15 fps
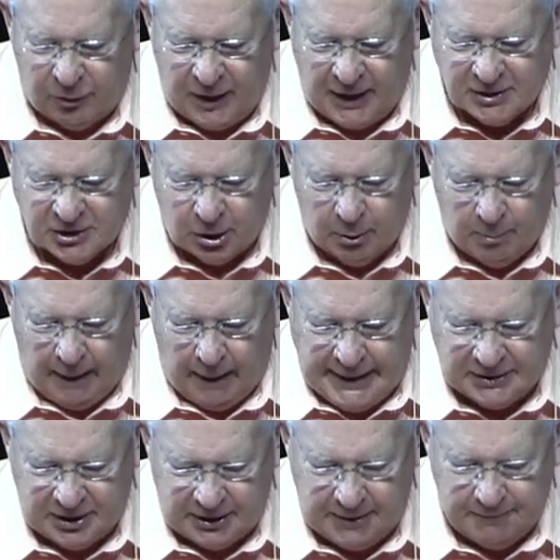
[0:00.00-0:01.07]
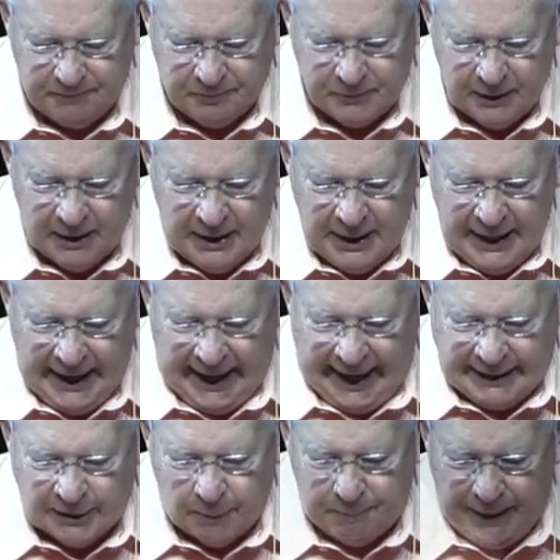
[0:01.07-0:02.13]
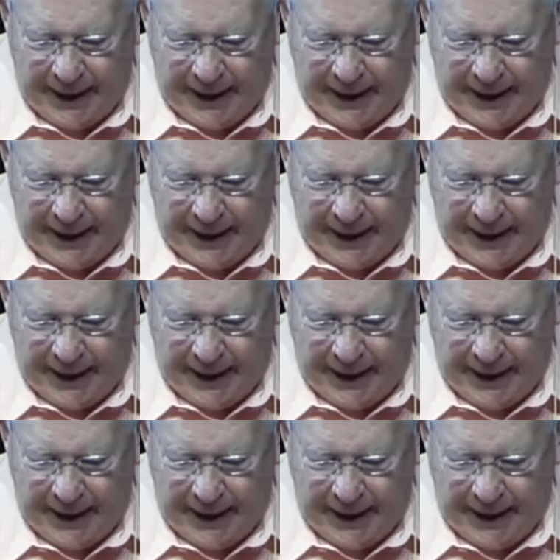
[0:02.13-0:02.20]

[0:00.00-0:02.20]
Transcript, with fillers: things that are mighty, and the